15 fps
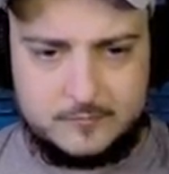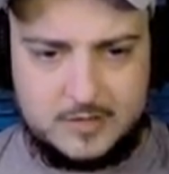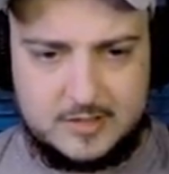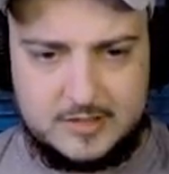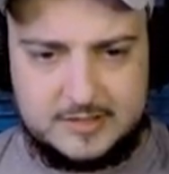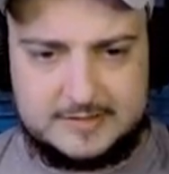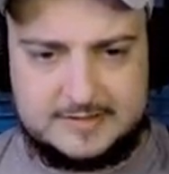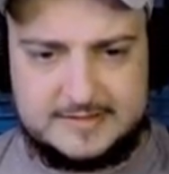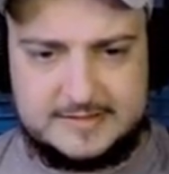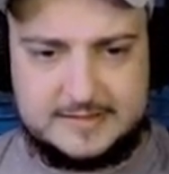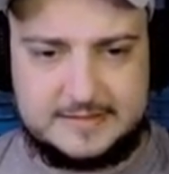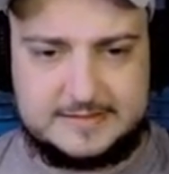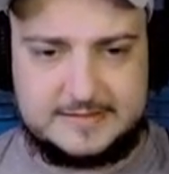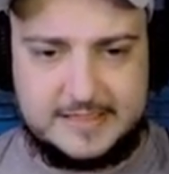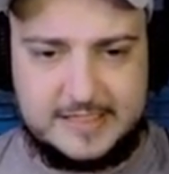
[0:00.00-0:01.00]
Let's see,
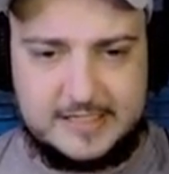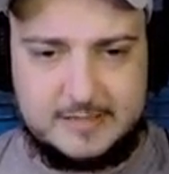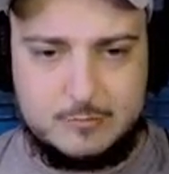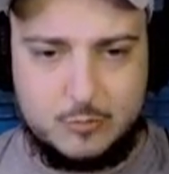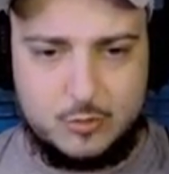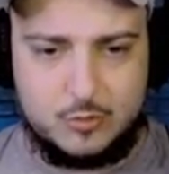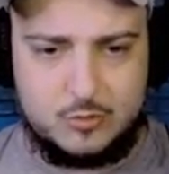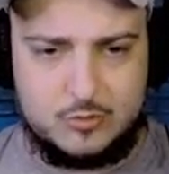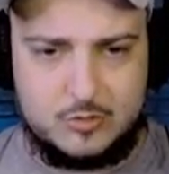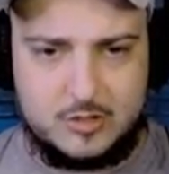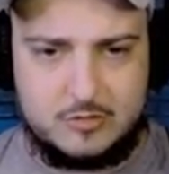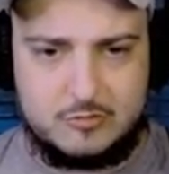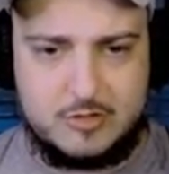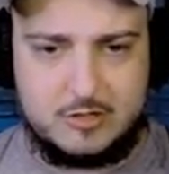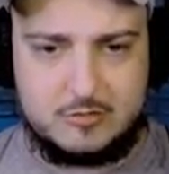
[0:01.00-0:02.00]
is there any more
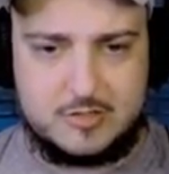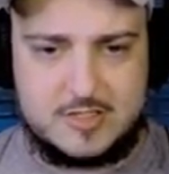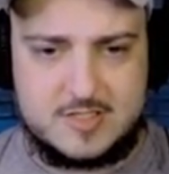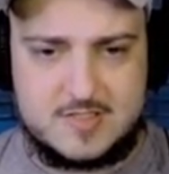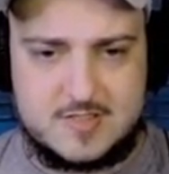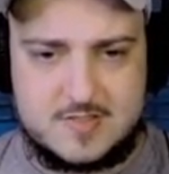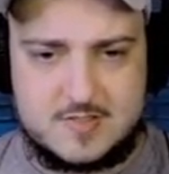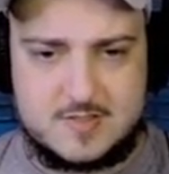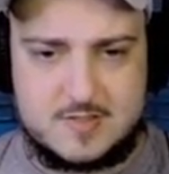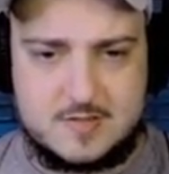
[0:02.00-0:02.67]
around us?